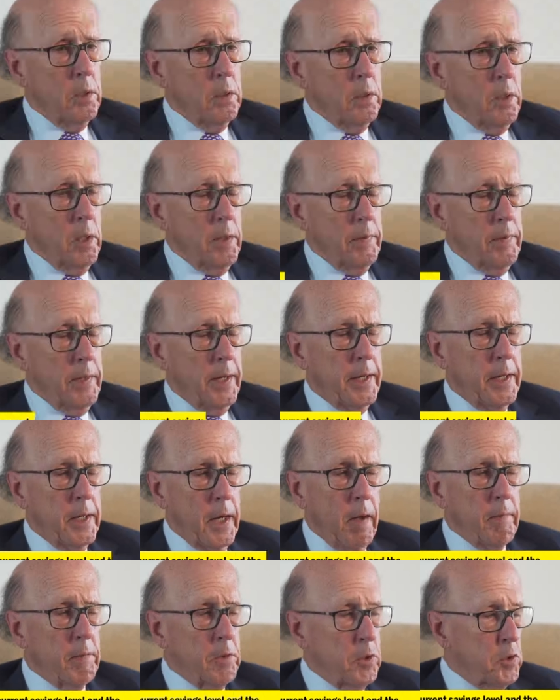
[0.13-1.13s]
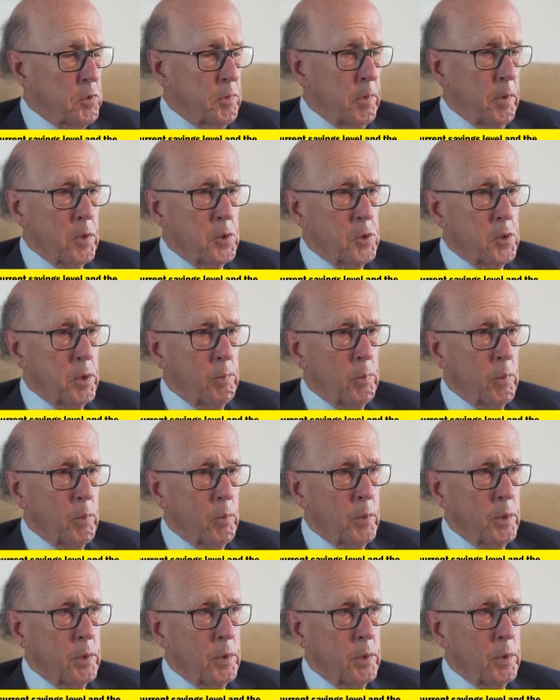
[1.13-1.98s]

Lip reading: The economics is very simple.